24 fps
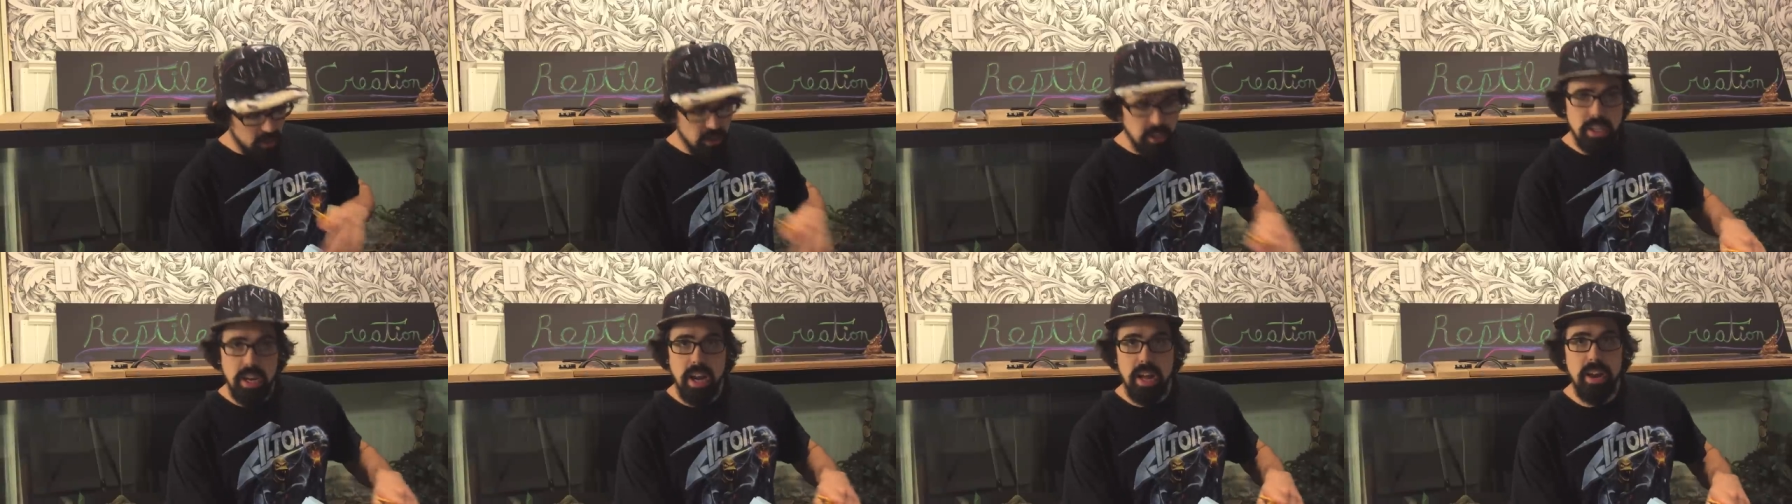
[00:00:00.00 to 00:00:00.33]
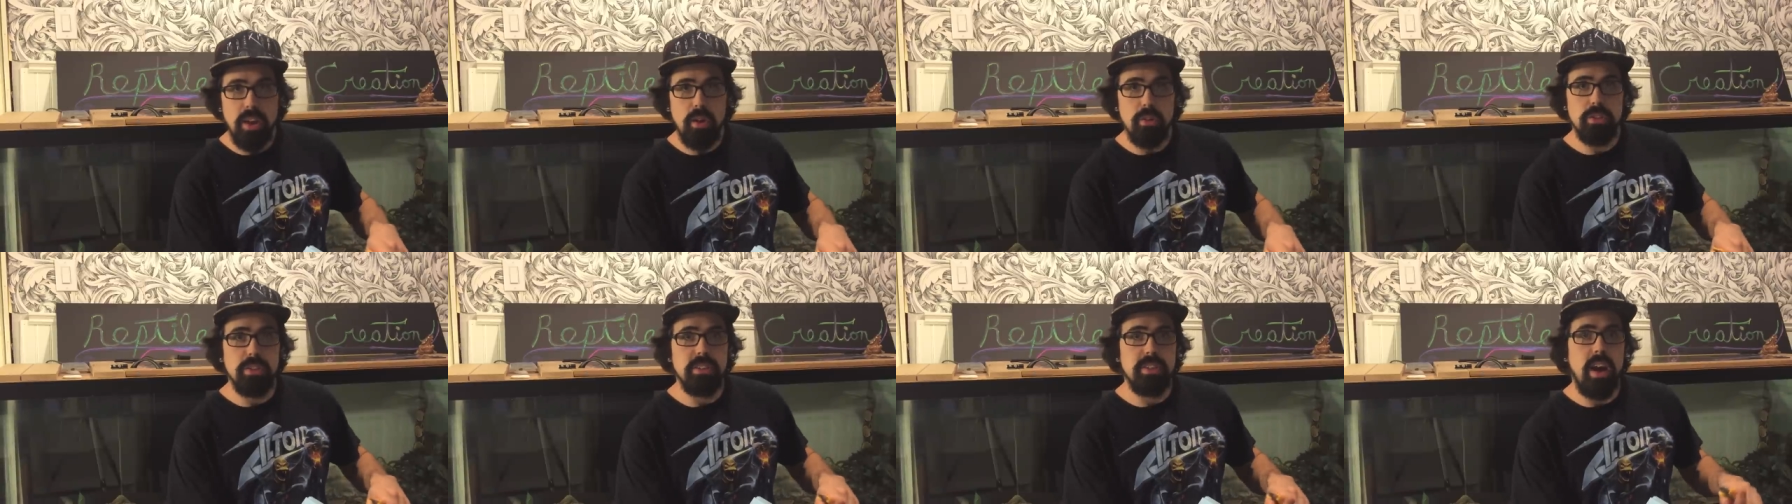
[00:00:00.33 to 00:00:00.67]
cut
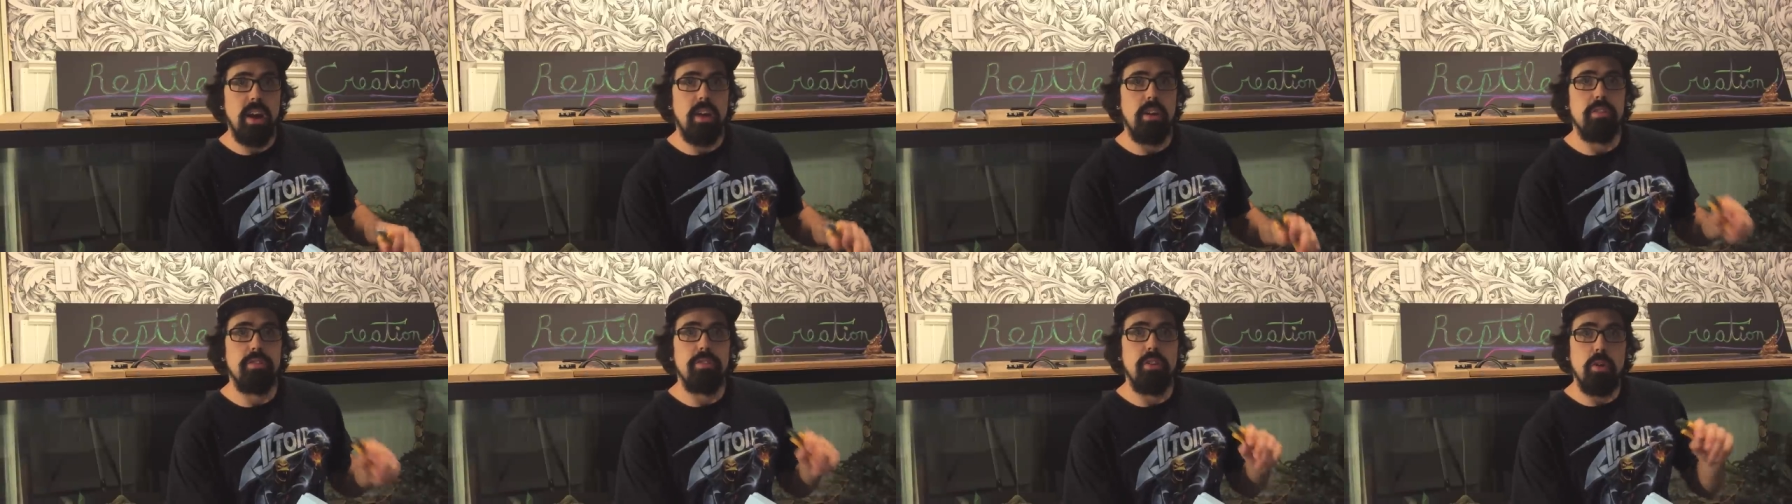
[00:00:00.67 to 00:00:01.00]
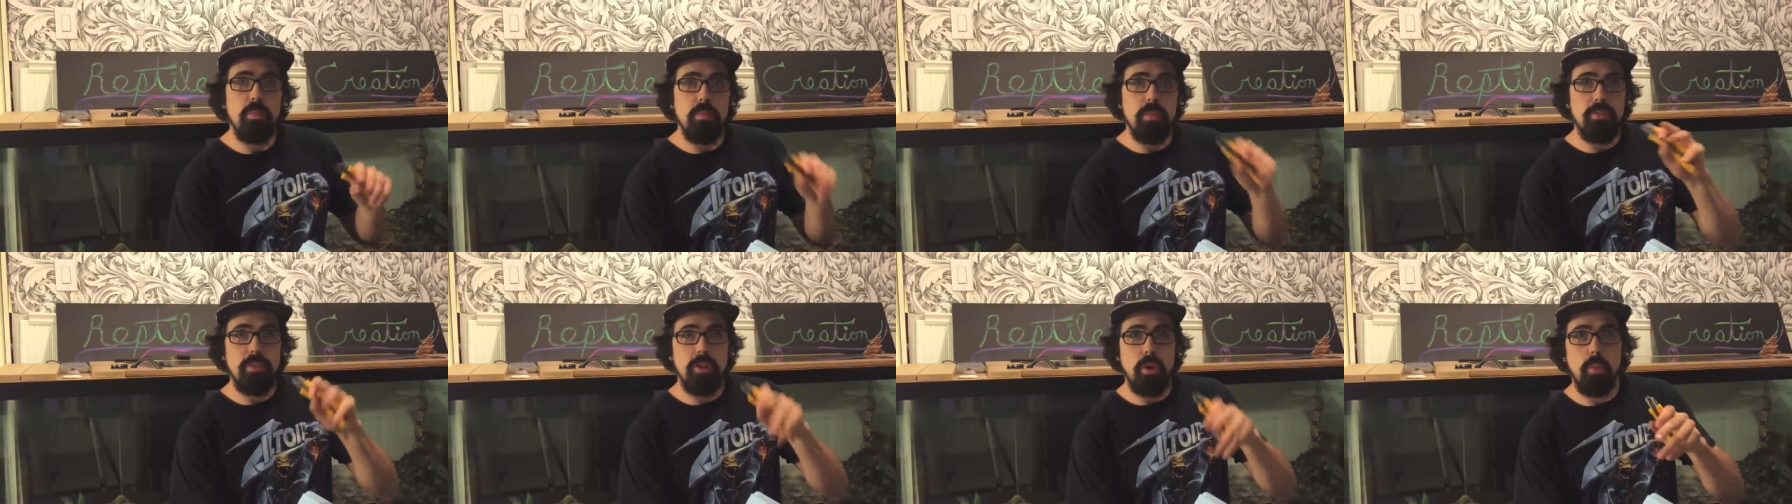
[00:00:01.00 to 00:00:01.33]
out
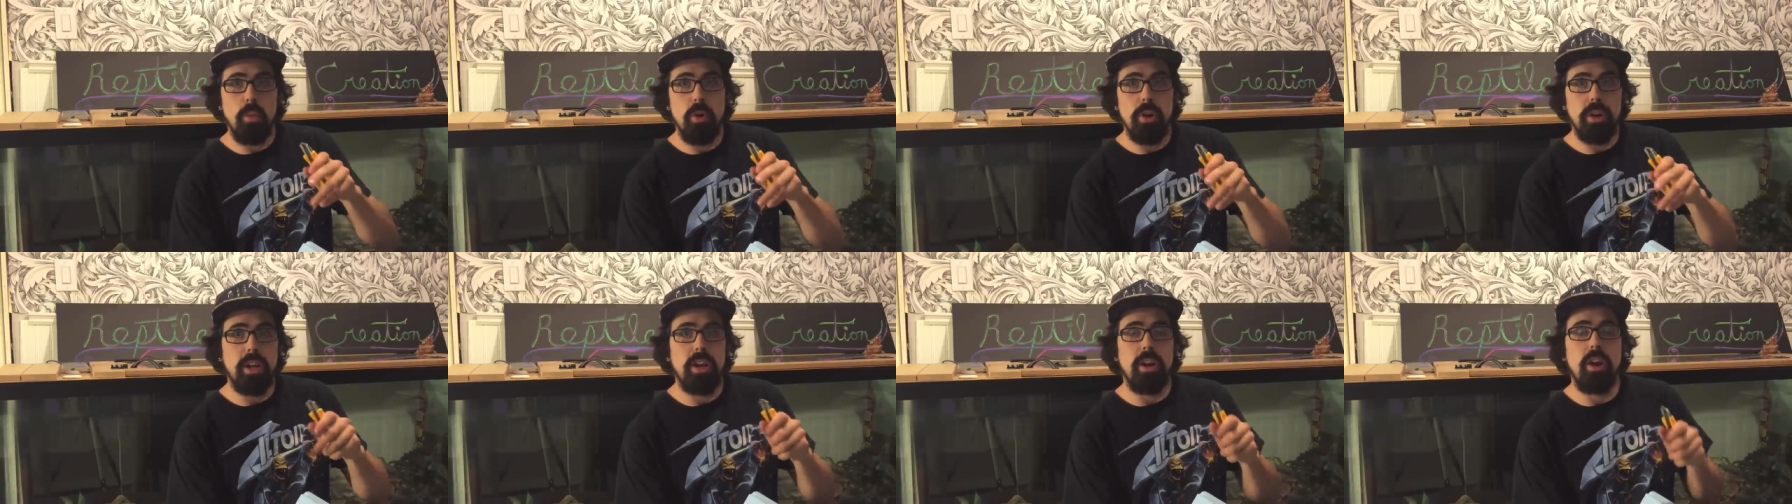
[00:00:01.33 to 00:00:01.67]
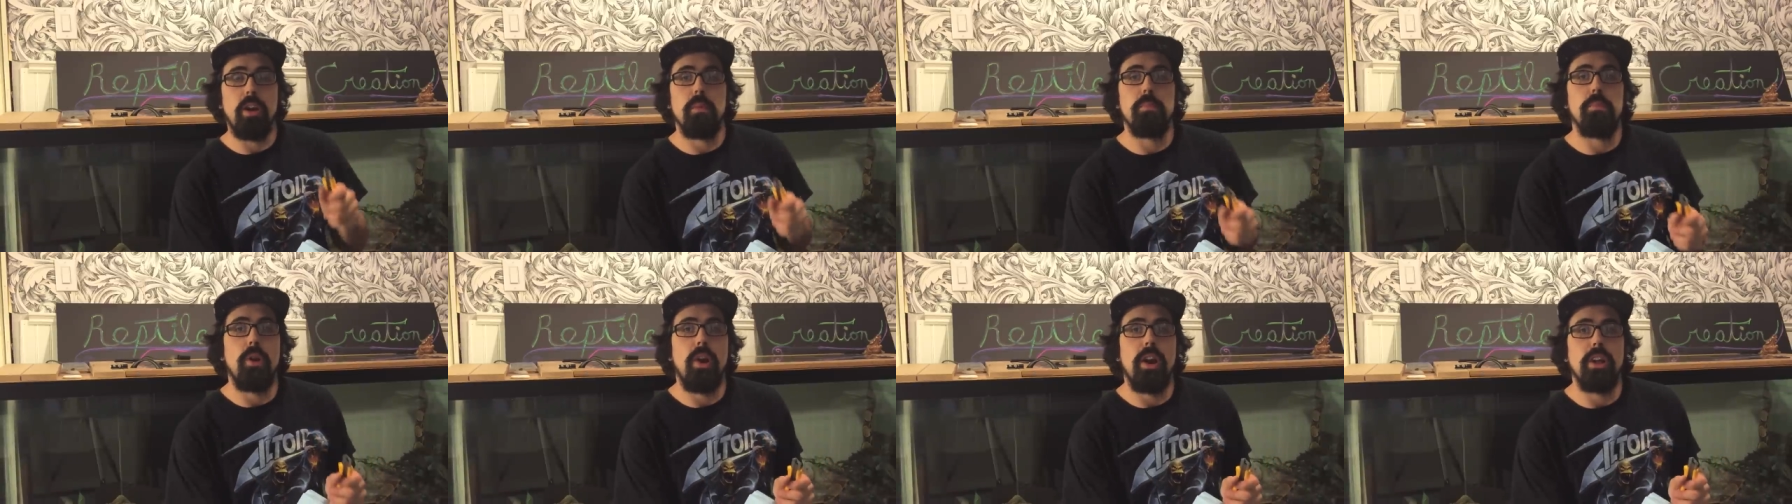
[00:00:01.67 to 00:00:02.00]
styrofoam, if you're working
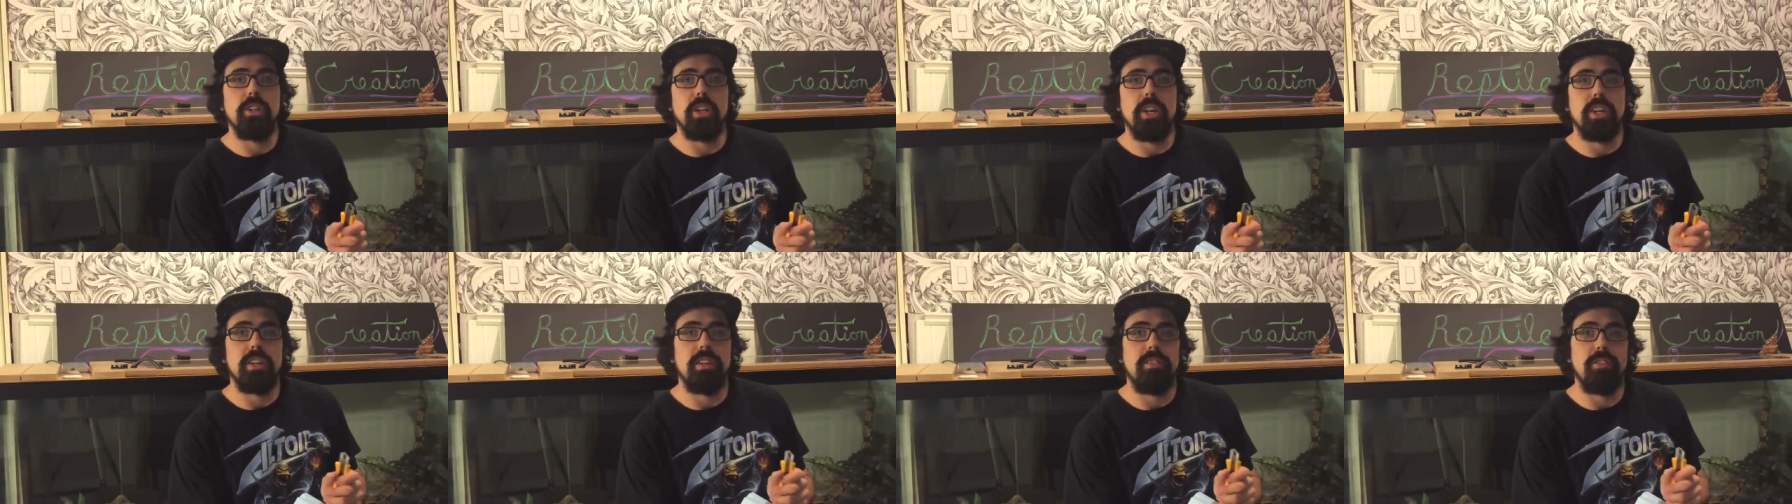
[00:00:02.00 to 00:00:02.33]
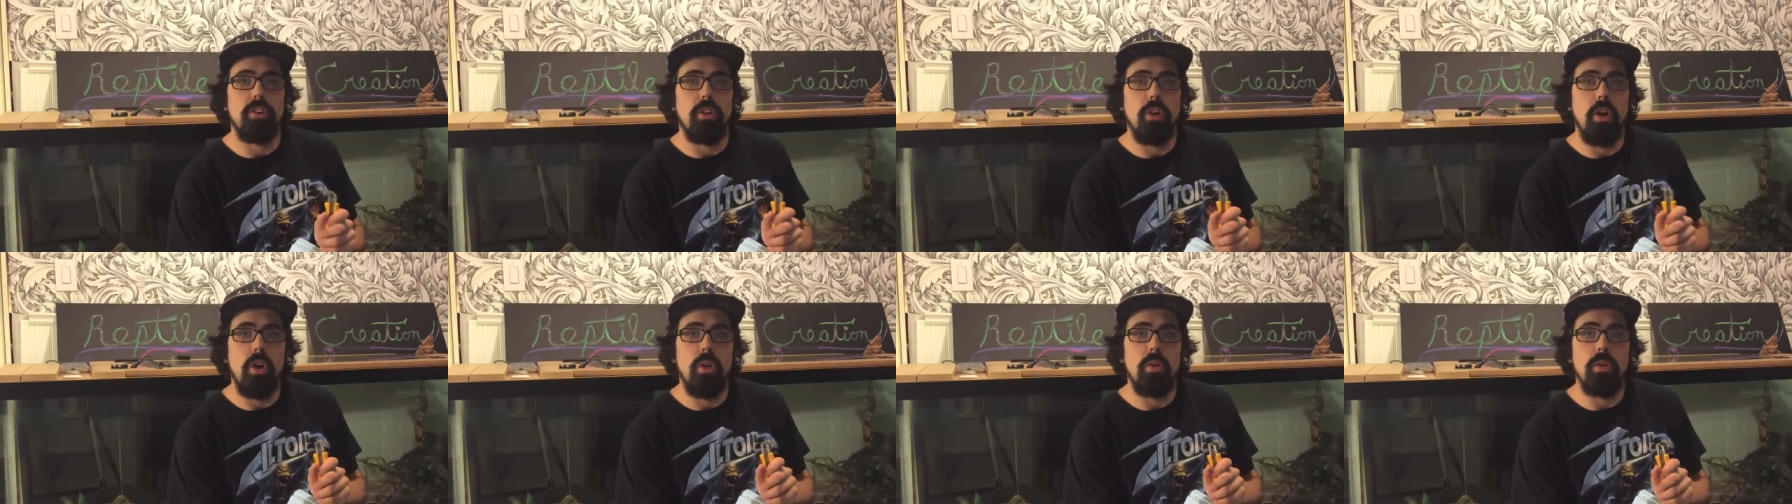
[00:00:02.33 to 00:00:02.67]
on a project of
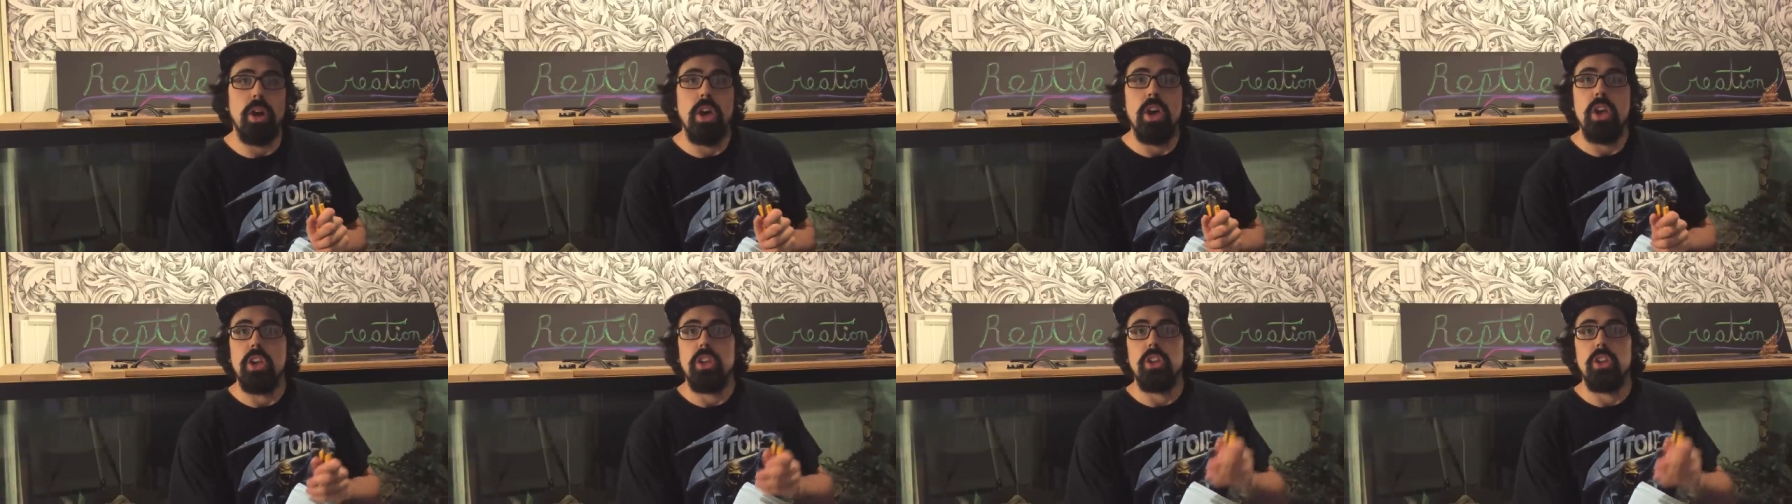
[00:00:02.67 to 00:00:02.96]
your own,